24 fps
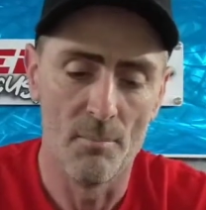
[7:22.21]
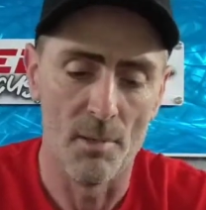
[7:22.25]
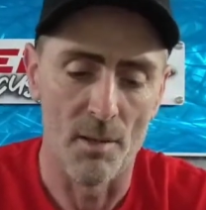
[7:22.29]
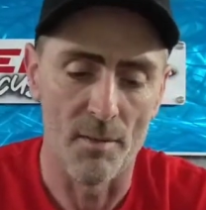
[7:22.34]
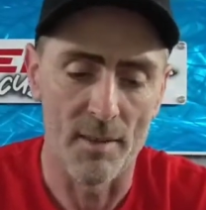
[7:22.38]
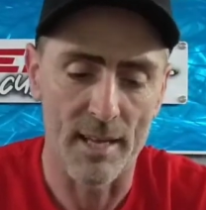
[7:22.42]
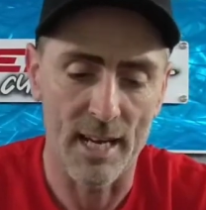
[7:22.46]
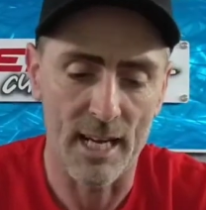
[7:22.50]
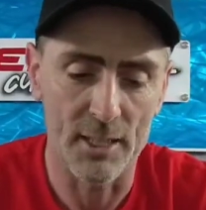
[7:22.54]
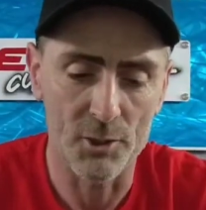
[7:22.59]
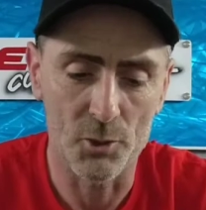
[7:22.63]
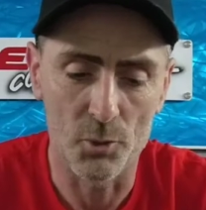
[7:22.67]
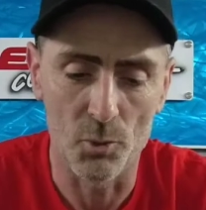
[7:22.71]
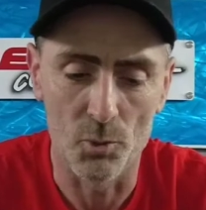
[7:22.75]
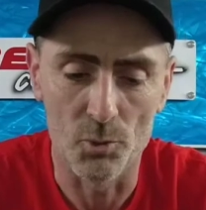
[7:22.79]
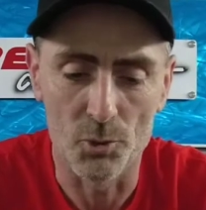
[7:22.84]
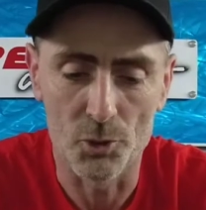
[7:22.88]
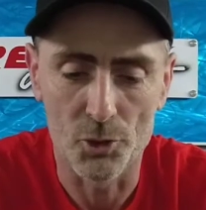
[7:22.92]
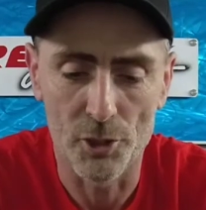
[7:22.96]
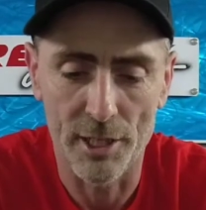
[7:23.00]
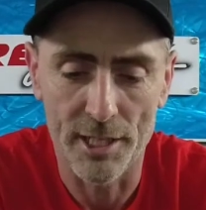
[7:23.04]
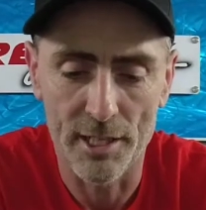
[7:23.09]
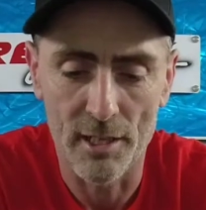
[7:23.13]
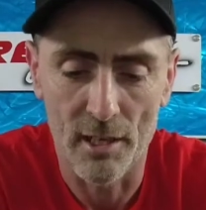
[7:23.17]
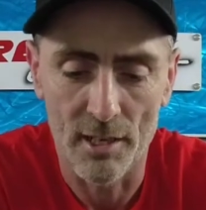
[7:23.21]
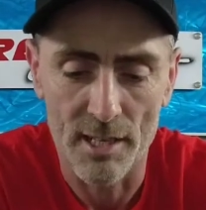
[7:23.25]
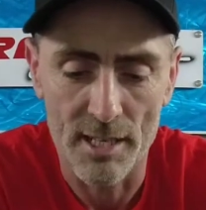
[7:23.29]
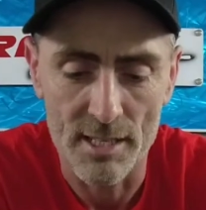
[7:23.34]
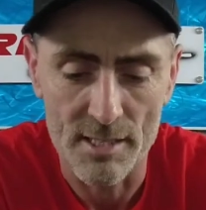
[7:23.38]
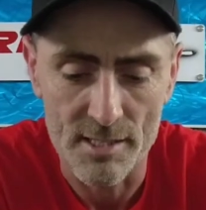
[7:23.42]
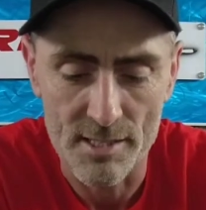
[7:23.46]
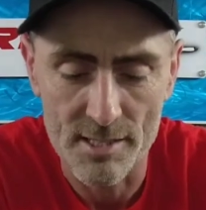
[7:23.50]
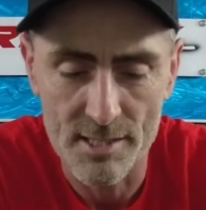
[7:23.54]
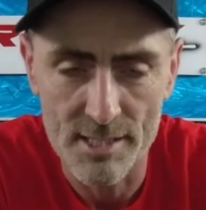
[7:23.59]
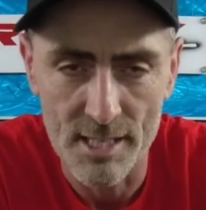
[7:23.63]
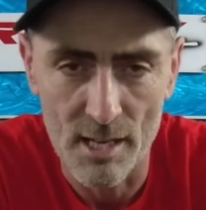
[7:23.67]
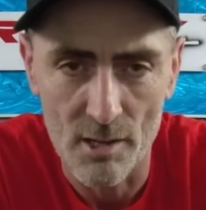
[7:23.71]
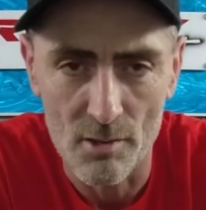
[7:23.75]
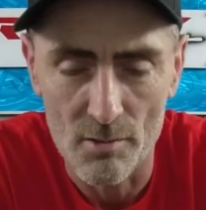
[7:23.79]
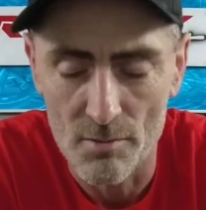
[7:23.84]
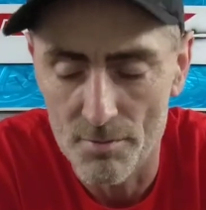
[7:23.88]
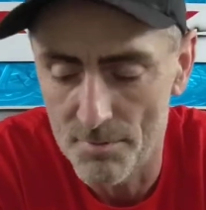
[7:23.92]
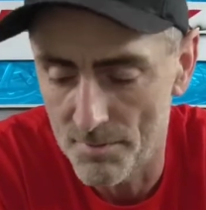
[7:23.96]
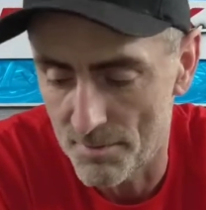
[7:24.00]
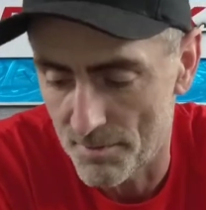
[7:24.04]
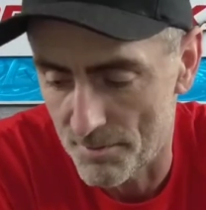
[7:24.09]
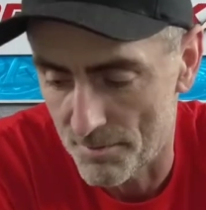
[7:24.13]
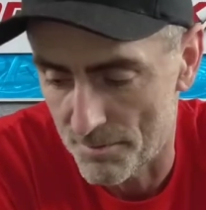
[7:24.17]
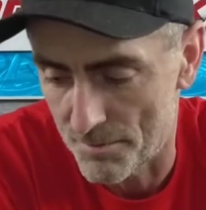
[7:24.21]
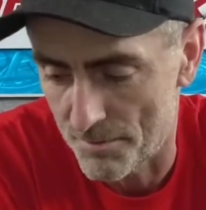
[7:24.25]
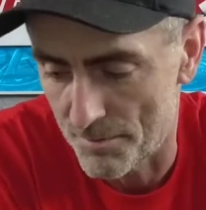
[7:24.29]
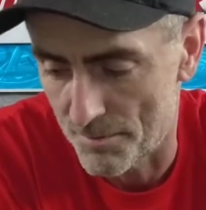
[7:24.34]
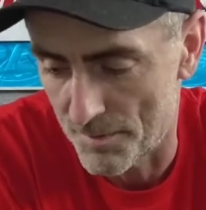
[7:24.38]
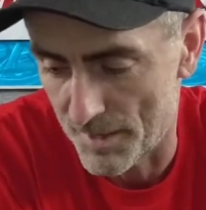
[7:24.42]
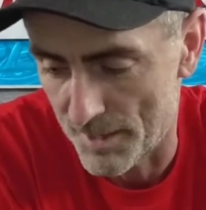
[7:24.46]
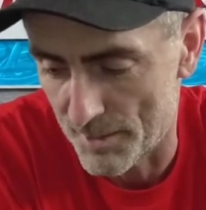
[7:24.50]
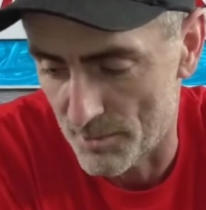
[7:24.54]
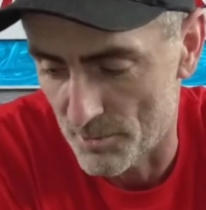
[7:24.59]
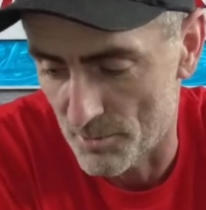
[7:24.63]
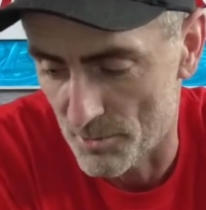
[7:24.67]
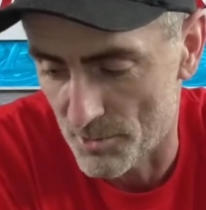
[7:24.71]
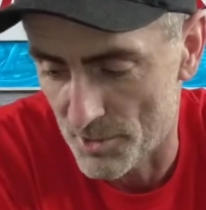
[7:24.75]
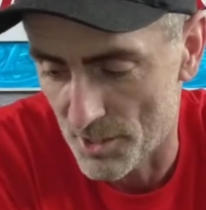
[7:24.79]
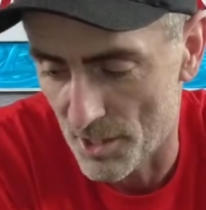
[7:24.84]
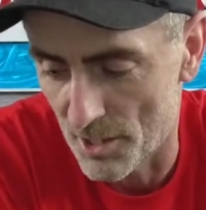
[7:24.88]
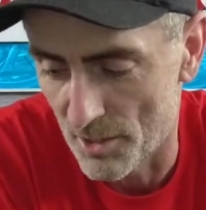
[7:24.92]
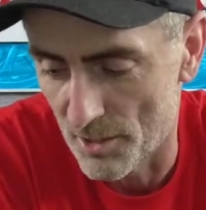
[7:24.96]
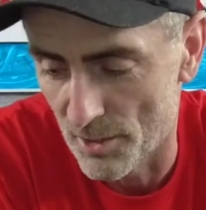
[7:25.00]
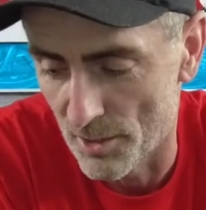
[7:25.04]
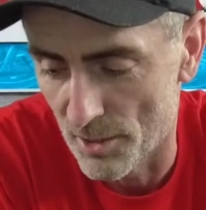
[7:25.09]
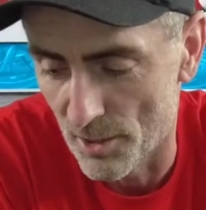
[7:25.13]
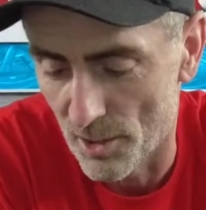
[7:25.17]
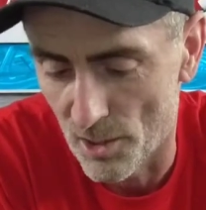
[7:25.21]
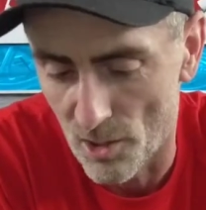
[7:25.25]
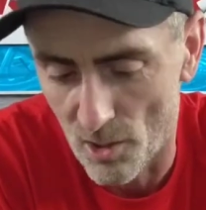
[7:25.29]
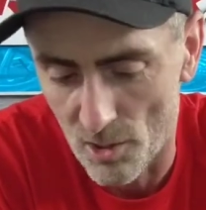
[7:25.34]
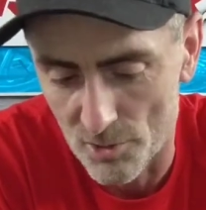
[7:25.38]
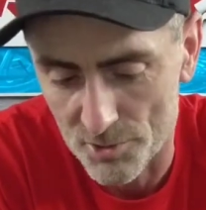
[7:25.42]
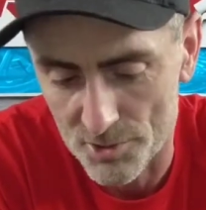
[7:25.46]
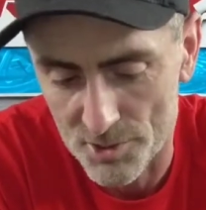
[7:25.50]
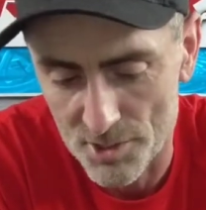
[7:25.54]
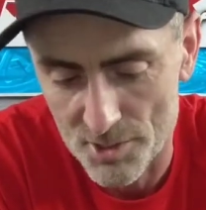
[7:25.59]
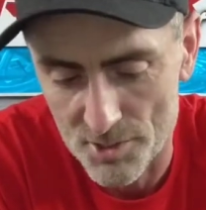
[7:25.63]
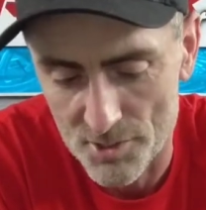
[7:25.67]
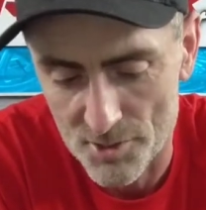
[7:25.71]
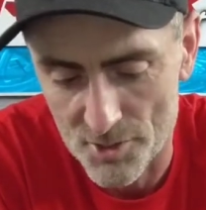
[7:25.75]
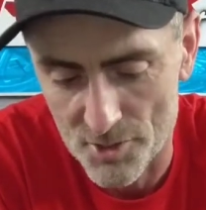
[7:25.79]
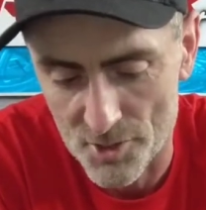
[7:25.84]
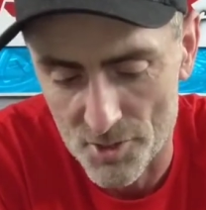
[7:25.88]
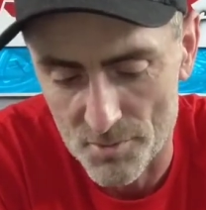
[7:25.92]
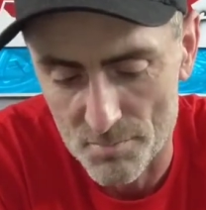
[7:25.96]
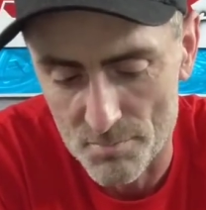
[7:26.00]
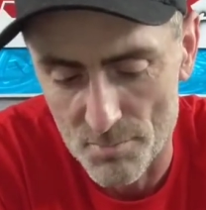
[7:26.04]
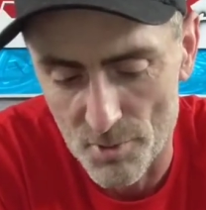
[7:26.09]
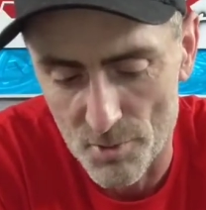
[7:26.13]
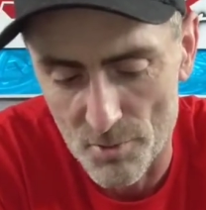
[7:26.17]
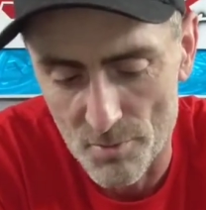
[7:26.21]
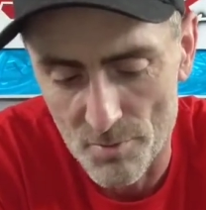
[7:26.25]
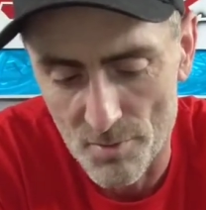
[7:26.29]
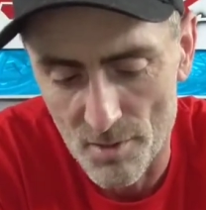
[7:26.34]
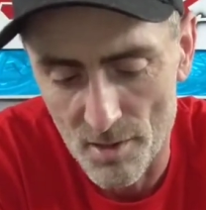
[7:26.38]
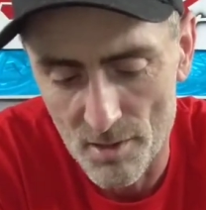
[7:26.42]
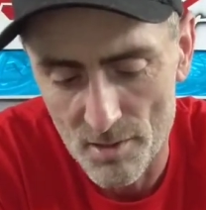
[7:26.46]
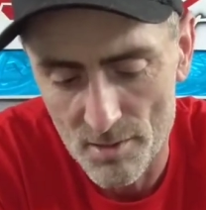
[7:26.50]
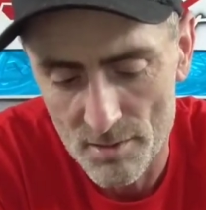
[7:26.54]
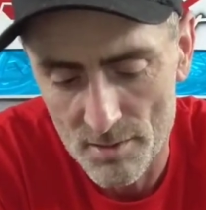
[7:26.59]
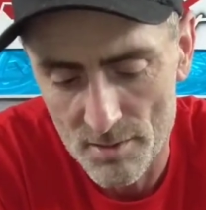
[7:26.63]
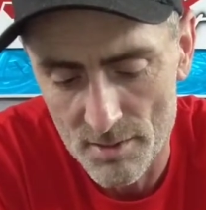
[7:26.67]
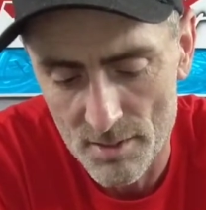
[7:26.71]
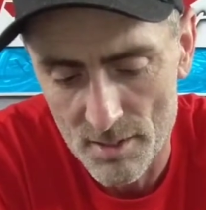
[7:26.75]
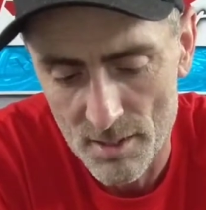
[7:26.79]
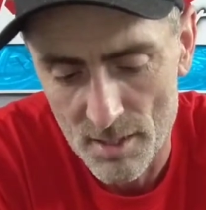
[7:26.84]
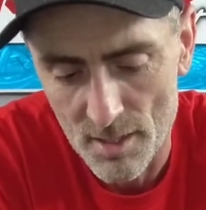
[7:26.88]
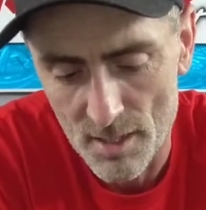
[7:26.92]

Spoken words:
But the actual trigger itself feels a lot smoother